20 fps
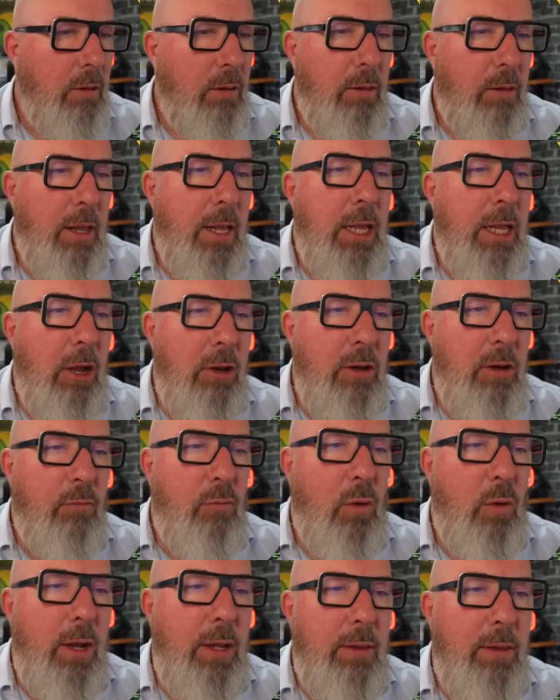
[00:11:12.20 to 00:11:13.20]
Then going the other
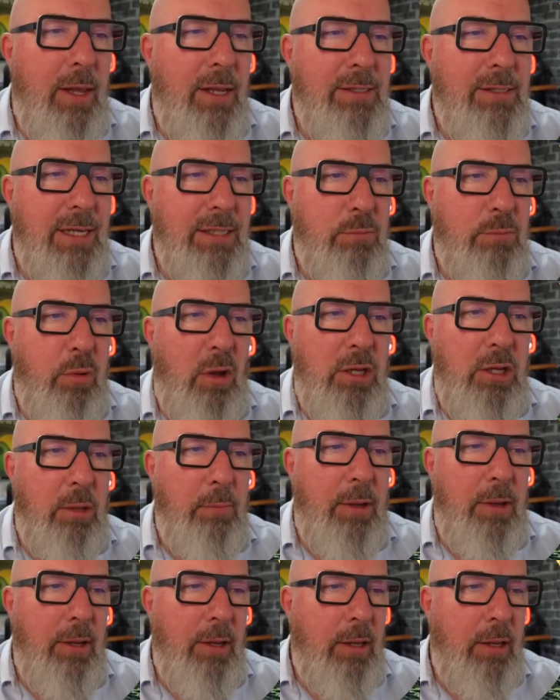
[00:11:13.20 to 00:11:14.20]
way, there's that spiky
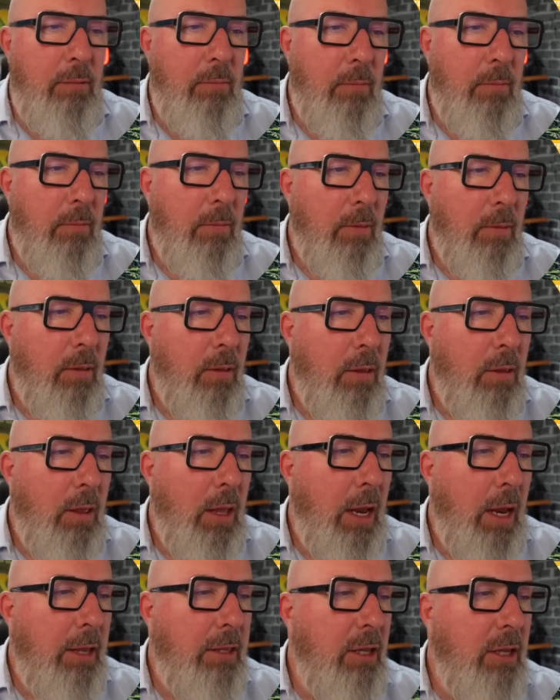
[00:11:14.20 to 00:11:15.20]
bit again,
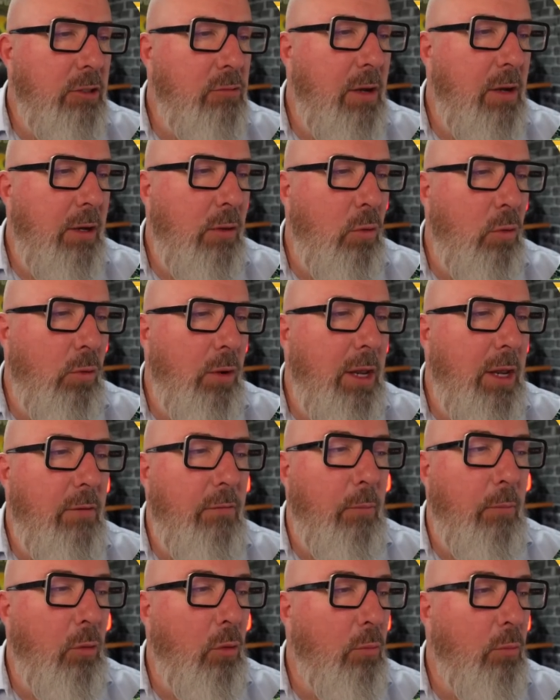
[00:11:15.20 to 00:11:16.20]
and it goes around the corner here
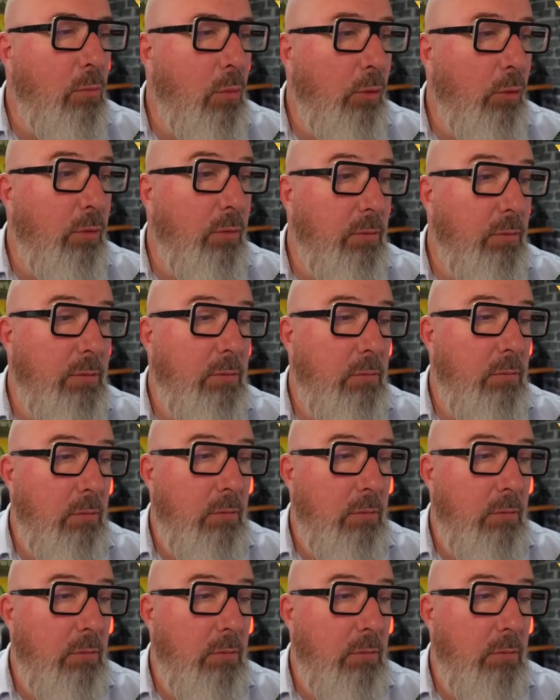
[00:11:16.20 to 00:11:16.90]
with a more modern